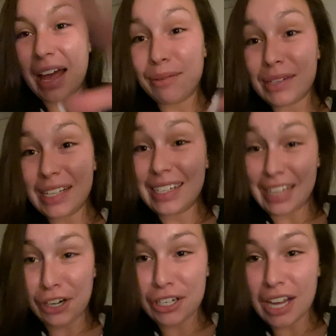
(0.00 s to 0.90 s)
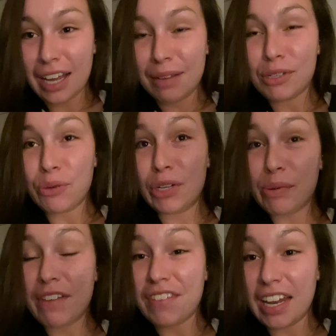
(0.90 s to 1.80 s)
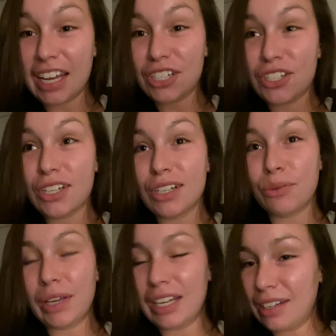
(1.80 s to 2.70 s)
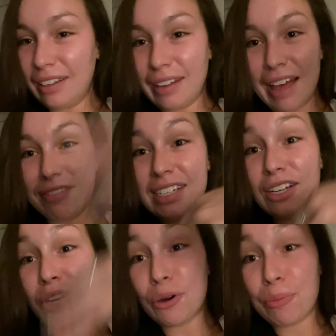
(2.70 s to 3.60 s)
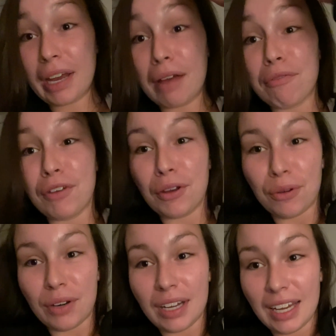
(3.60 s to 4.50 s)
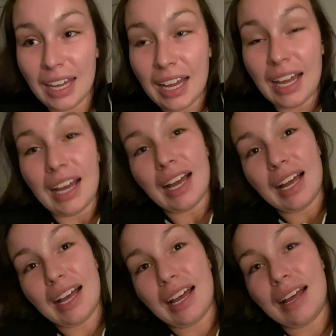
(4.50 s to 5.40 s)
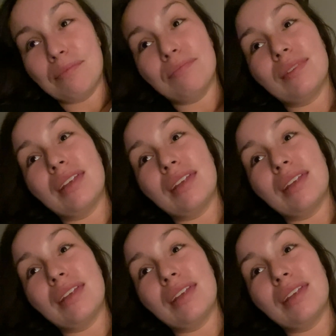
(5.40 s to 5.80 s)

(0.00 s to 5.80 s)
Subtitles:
it was like dinner time. So once we finished, we left to go pick up food. And